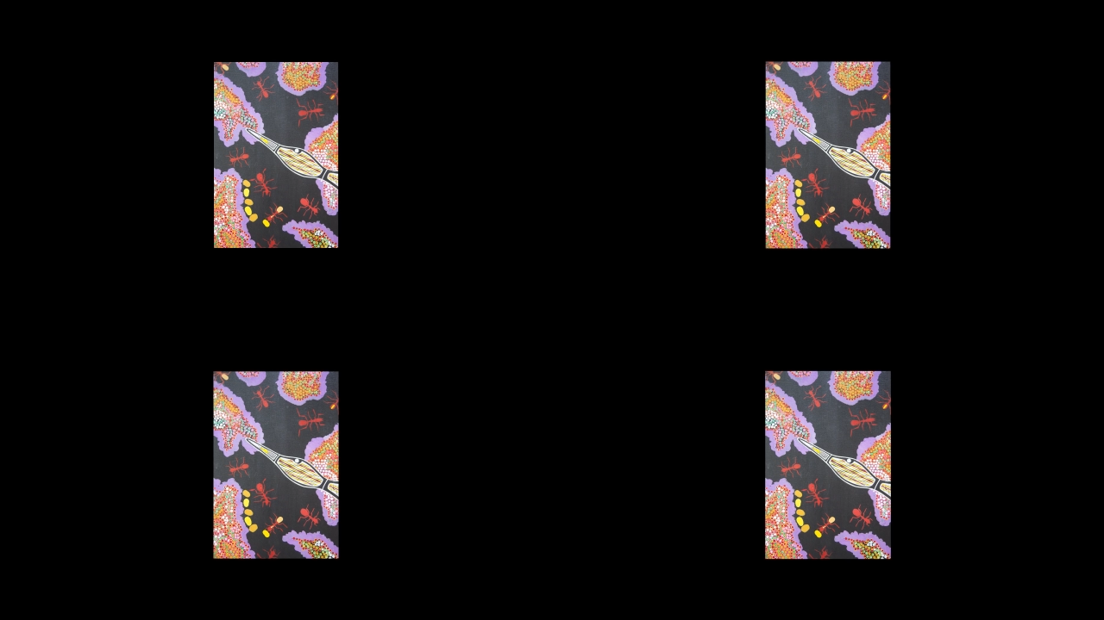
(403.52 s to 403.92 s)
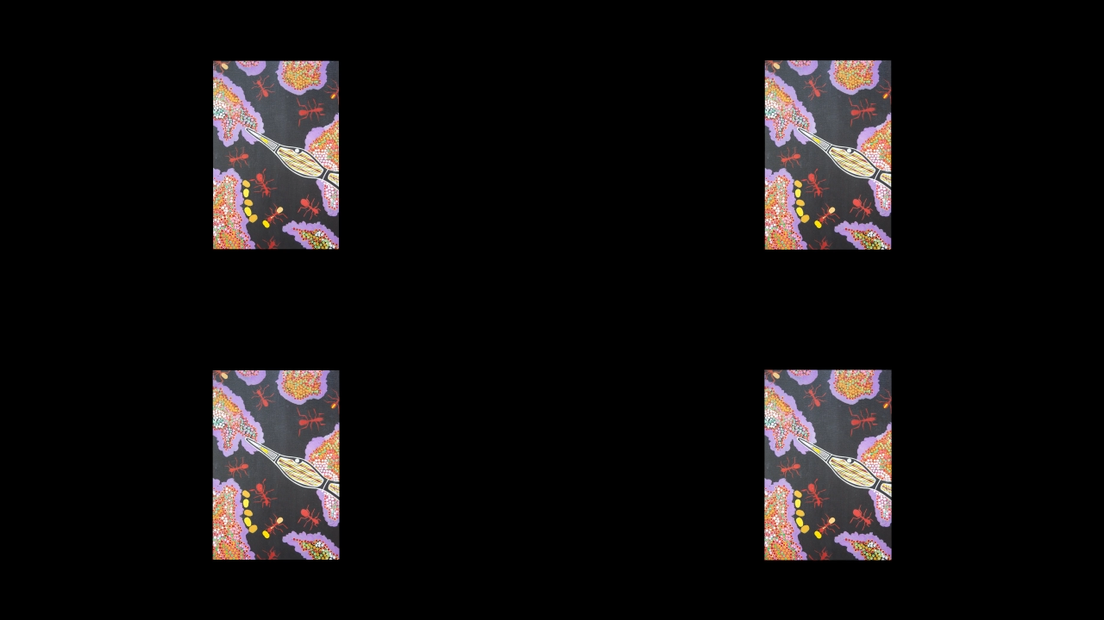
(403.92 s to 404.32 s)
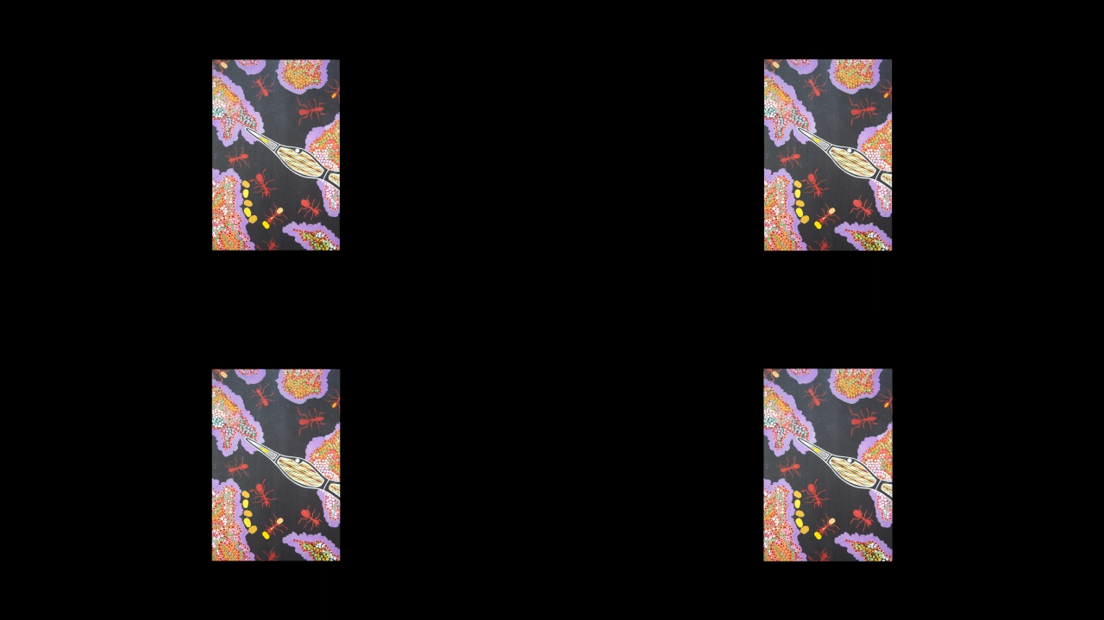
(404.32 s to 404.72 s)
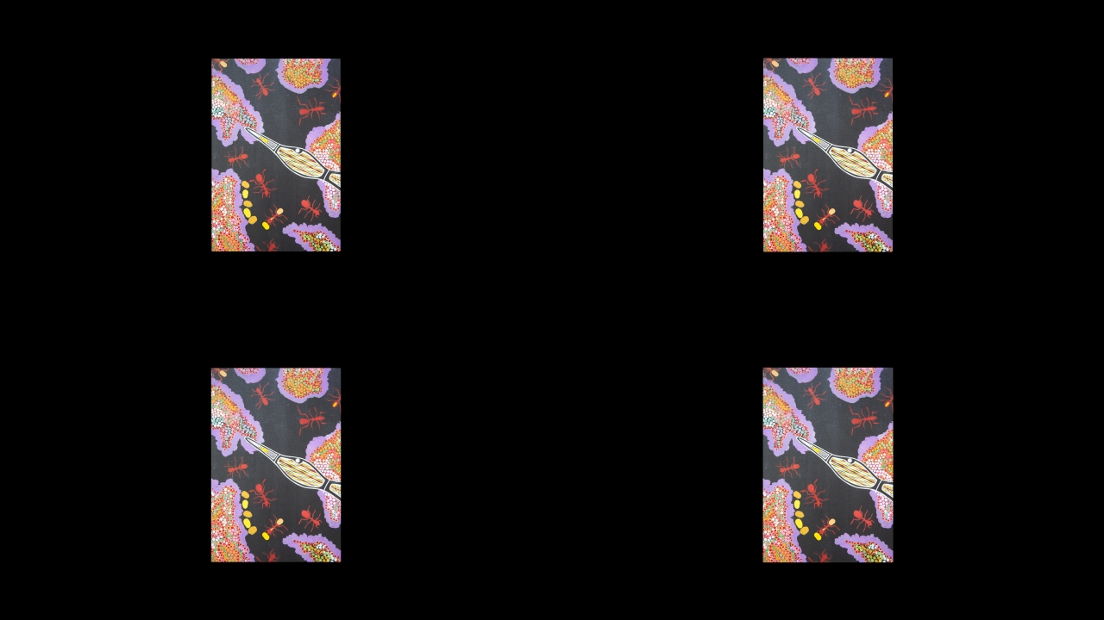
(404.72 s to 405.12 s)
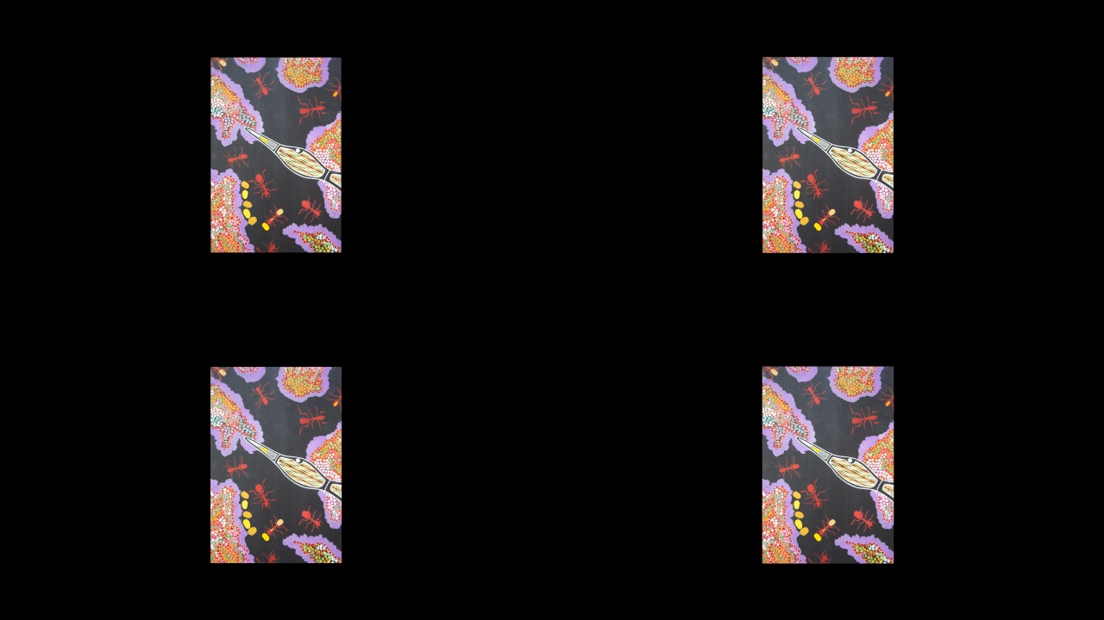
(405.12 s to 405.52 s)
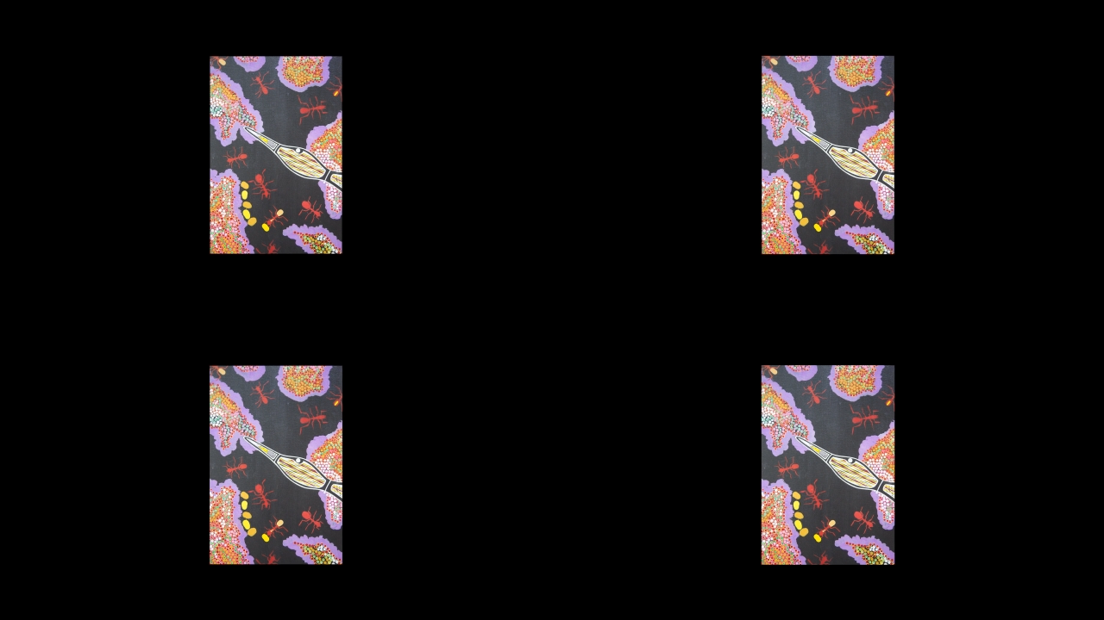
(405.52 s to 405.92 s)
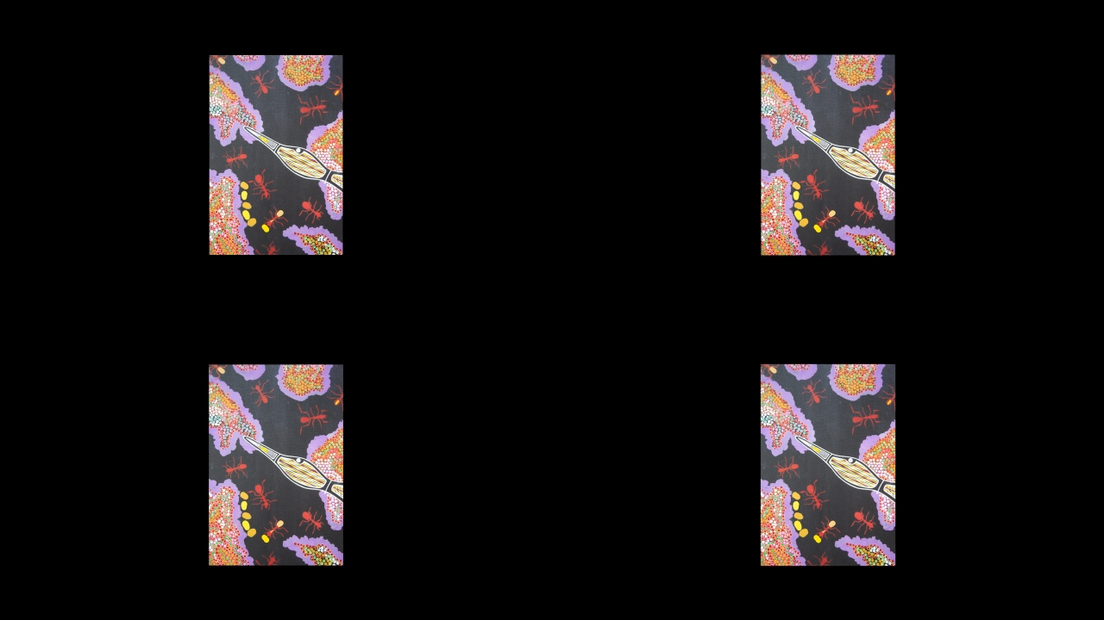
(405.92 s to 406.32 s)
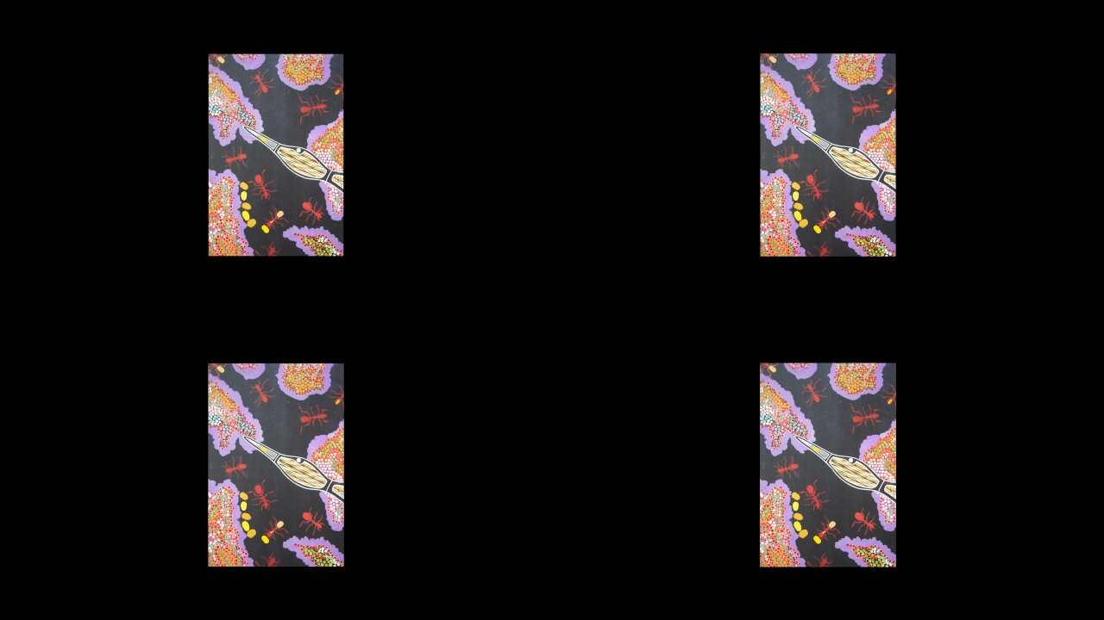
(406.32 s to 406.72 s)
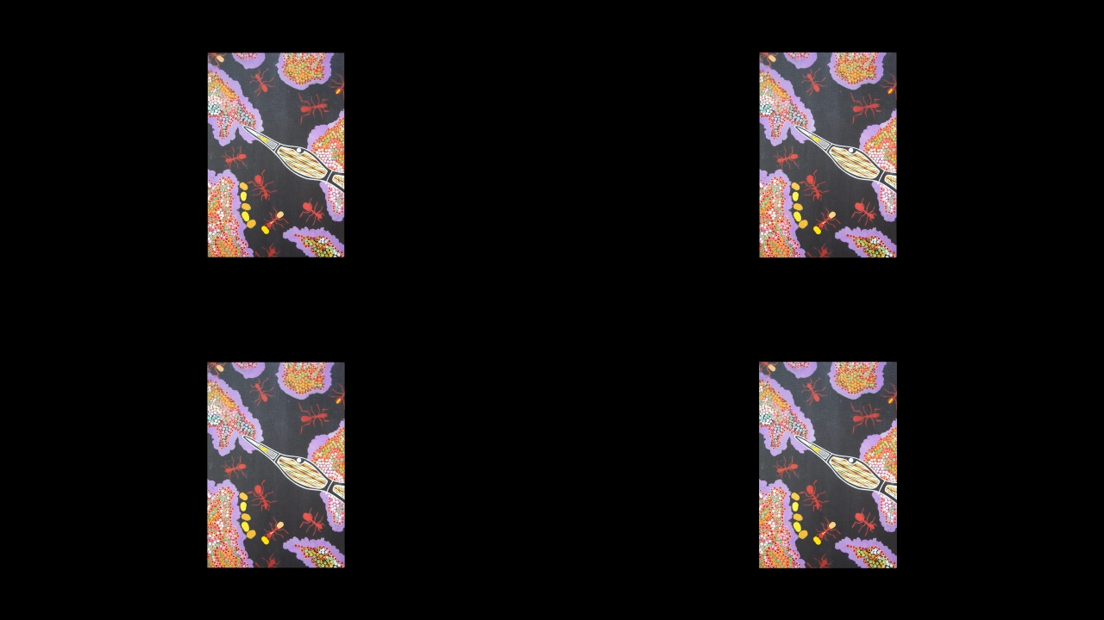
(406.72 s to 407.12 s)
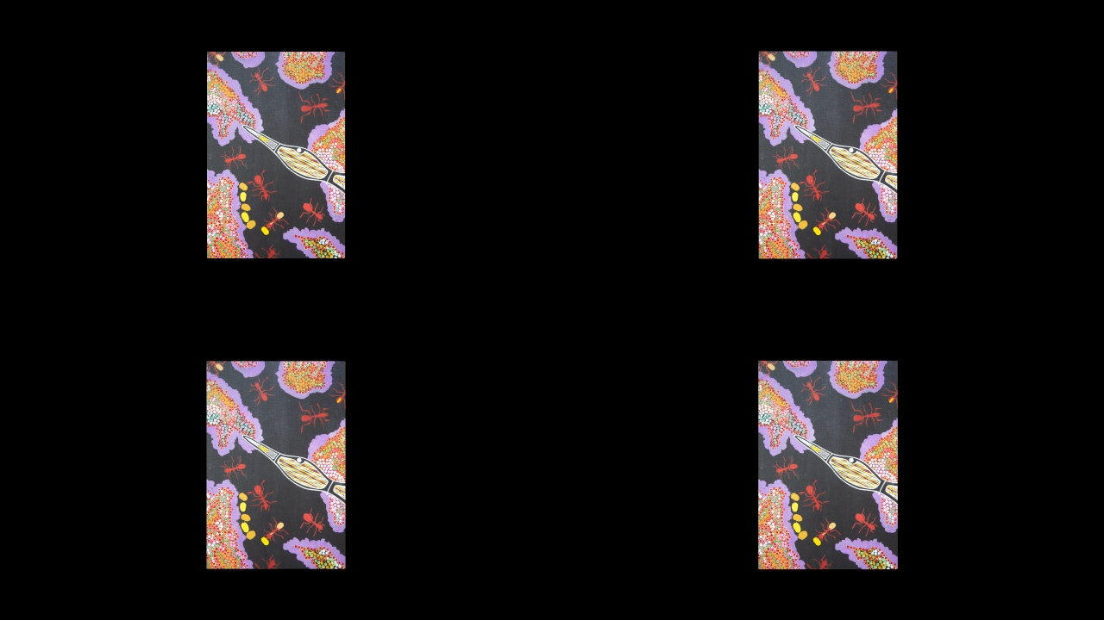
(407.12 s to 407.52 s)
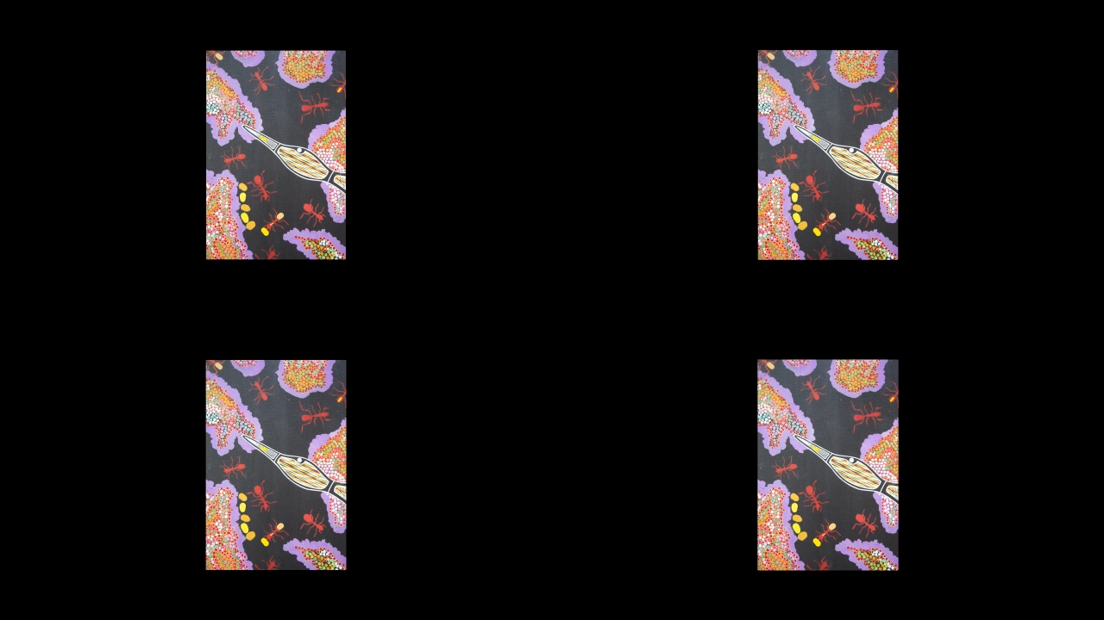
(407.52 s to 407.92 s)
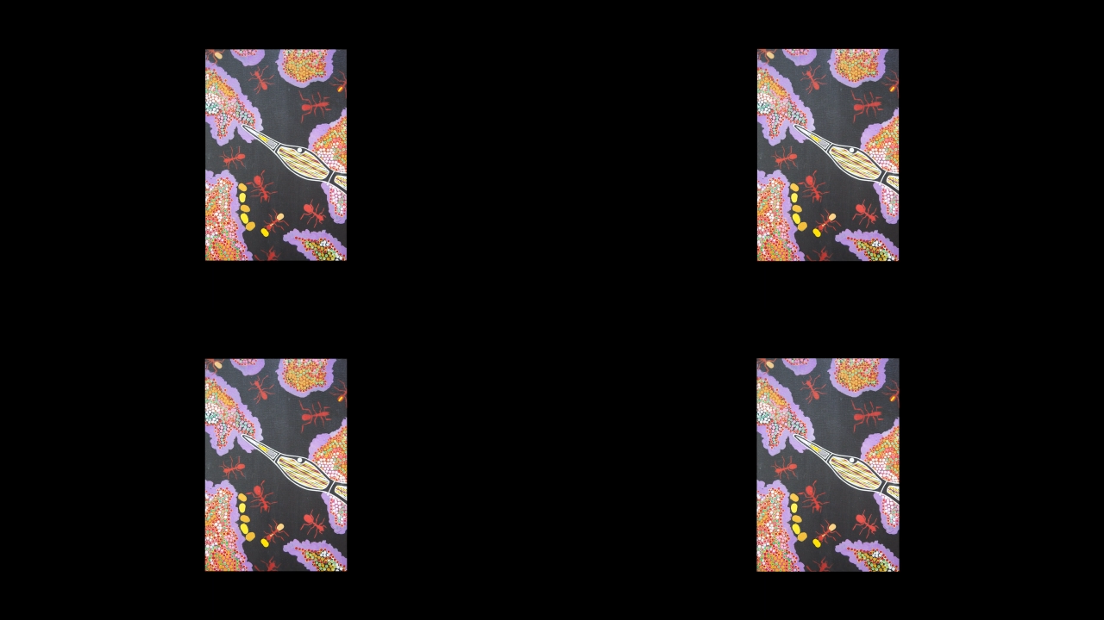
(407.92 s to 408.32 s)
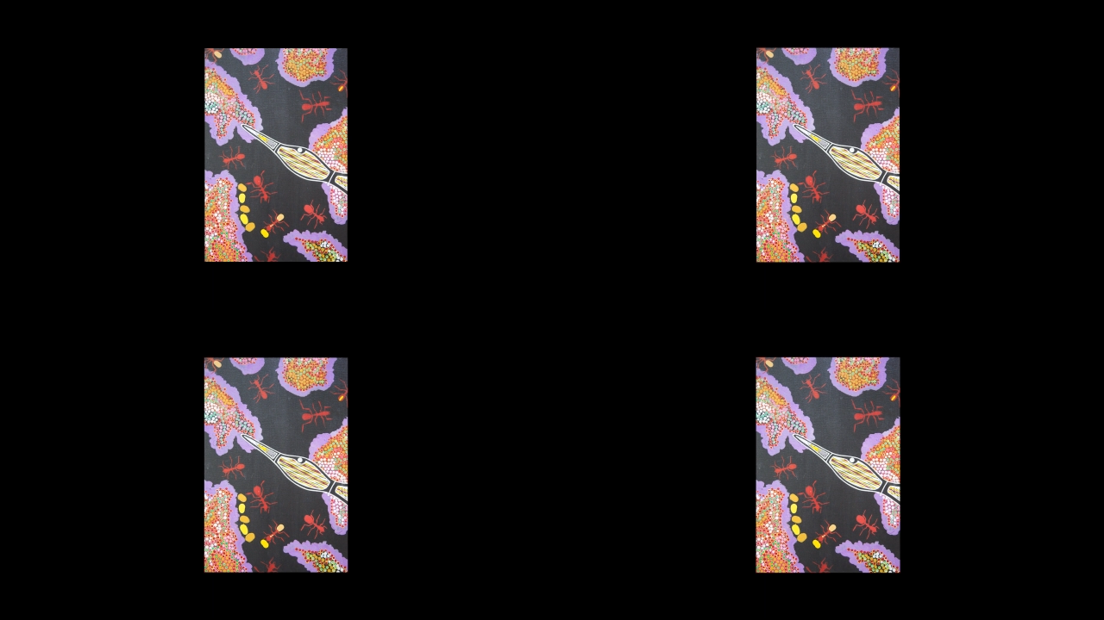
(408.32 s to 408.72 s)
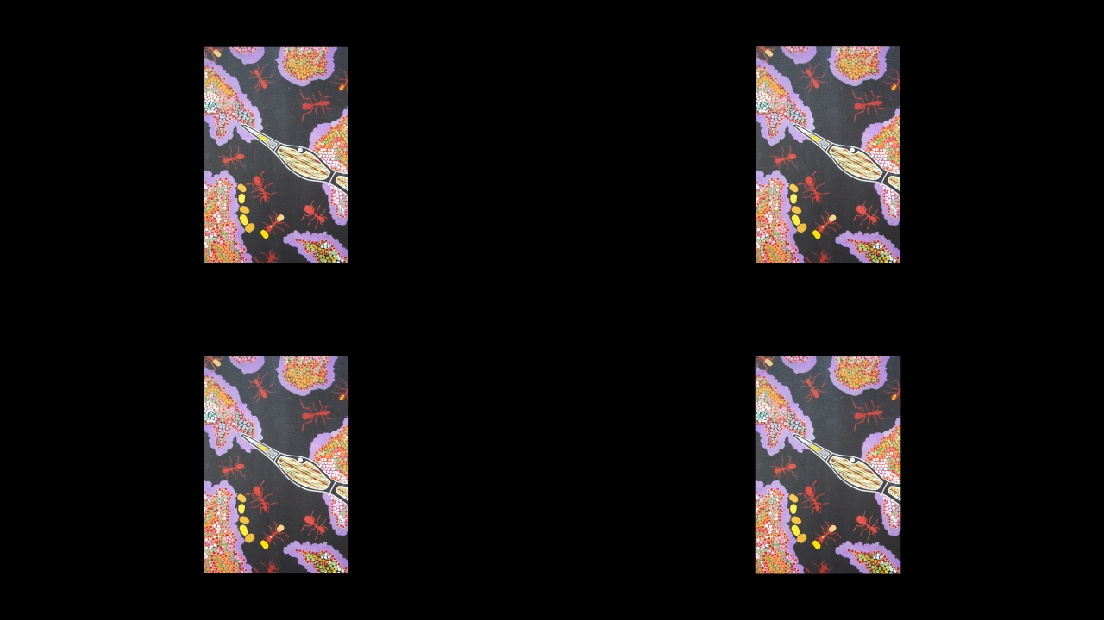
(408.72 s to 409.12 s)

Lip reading: [unreadable: no face in view]